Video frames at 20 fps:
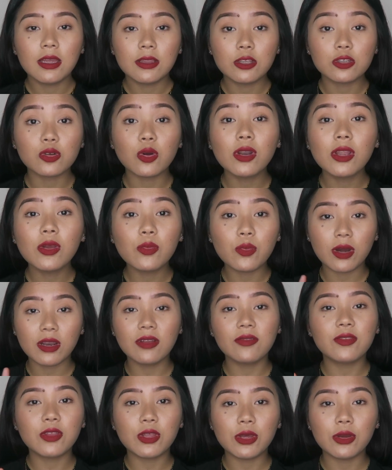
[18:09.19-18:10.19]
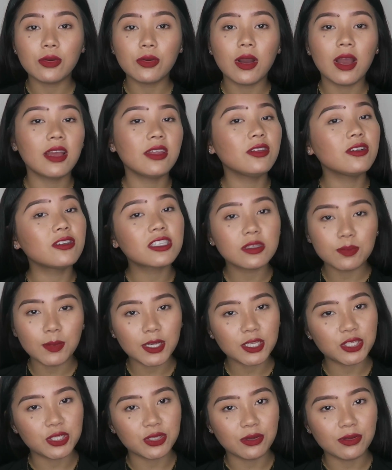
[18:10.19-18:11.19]
There's only one of you, and you're
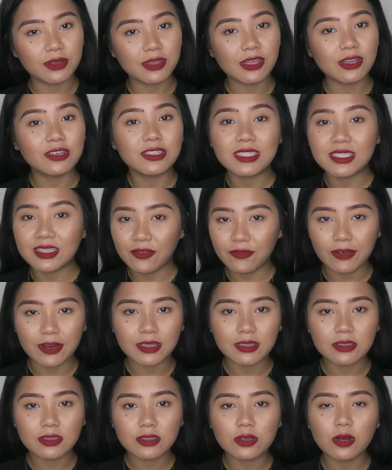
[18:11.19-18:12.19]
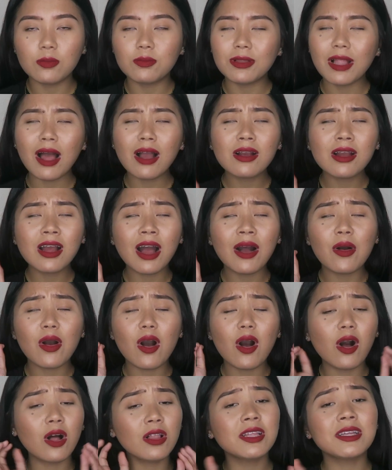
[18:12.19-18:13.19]
special. You're different. So block
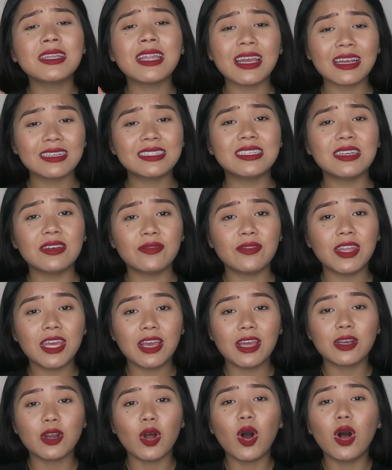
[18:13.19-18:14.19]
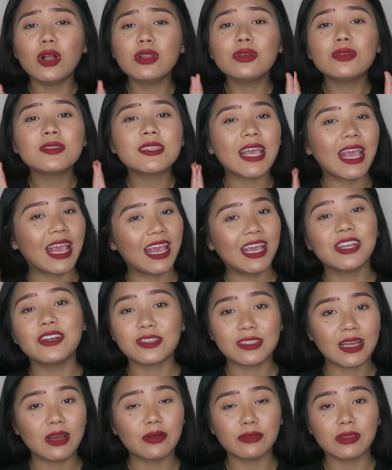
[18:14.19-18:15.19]
out all the negativity and all those
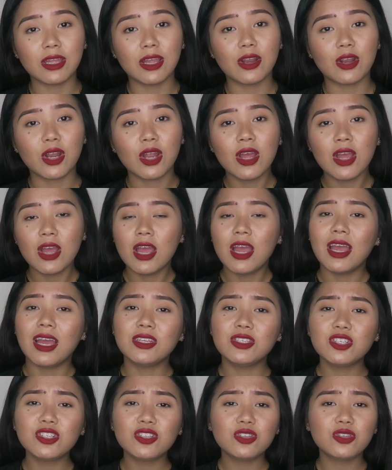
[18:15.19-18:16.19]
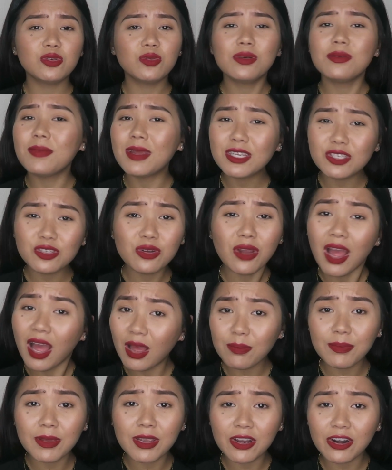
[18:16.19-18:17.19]
haters out there, and just do what makes you
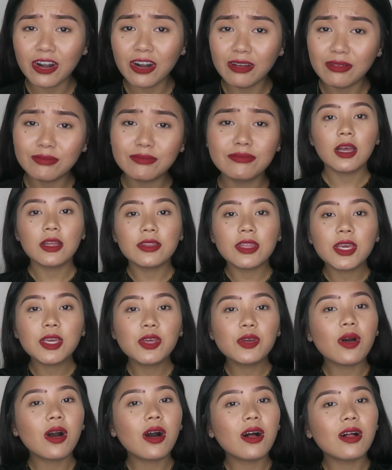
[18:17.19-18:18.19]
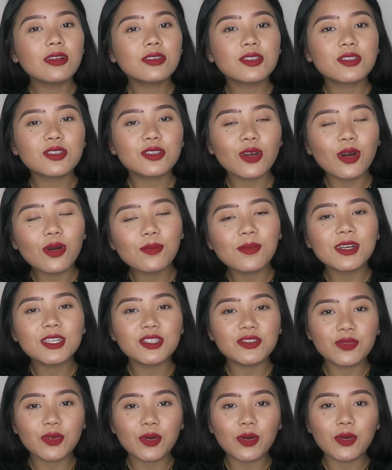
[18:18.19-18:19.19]
happy, girl. Thank you all so
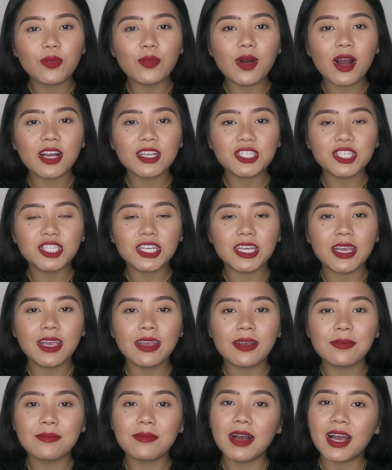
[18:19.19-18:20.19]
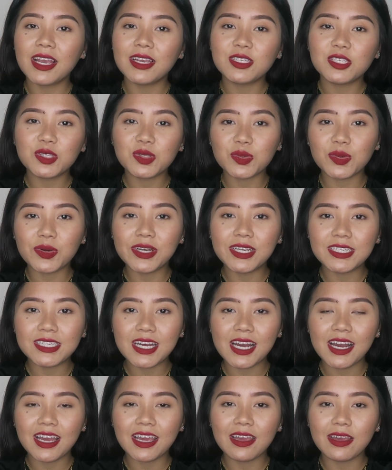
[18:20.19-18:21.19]
much for watching my story
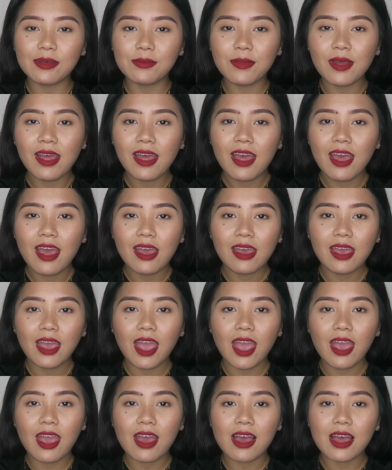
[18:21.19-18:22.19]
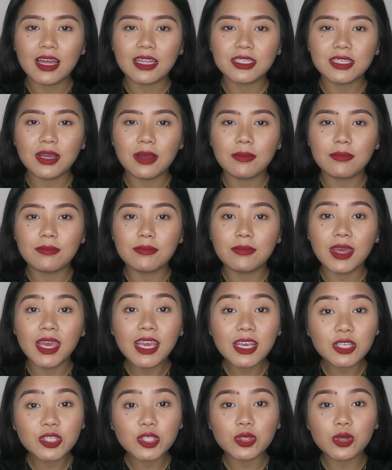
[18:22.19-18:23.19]
time, and
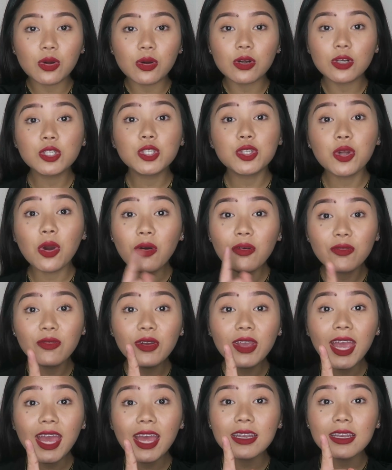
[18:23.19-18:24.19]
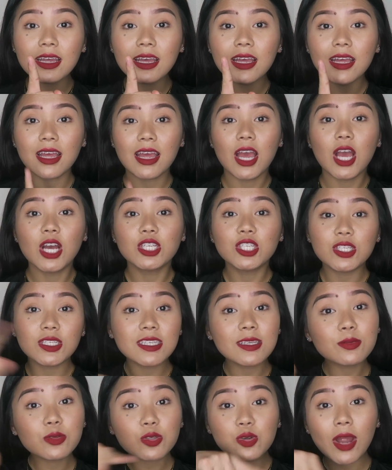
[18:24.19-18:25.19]
make sure, don't forget to
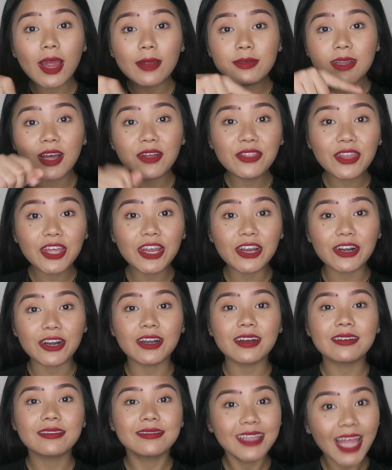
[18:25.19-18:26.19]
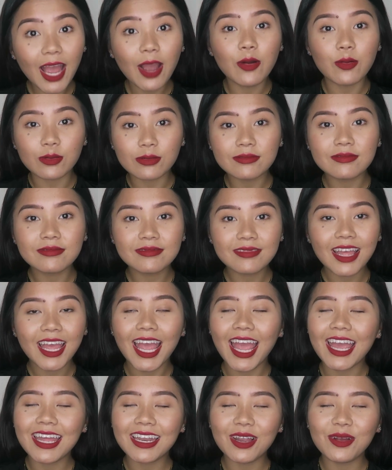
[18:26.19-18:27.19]
subscribe down there now,
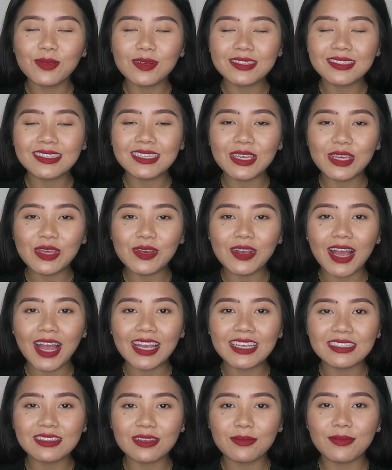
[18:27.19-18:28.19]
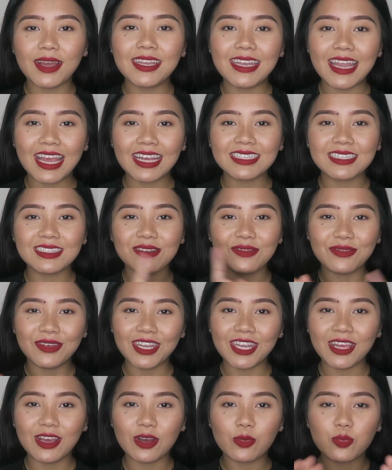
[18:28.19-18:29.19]
and I will see you guys in my next
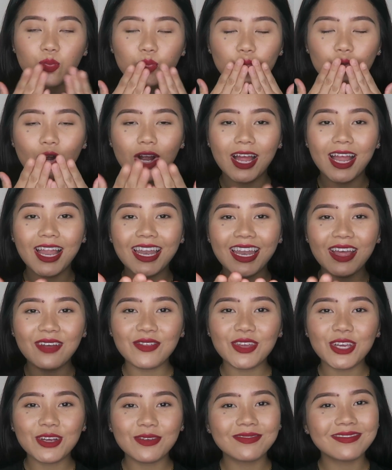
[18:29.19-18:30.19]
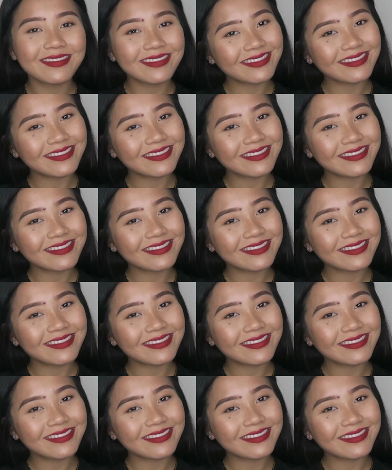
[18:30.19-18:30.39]
video. Love you.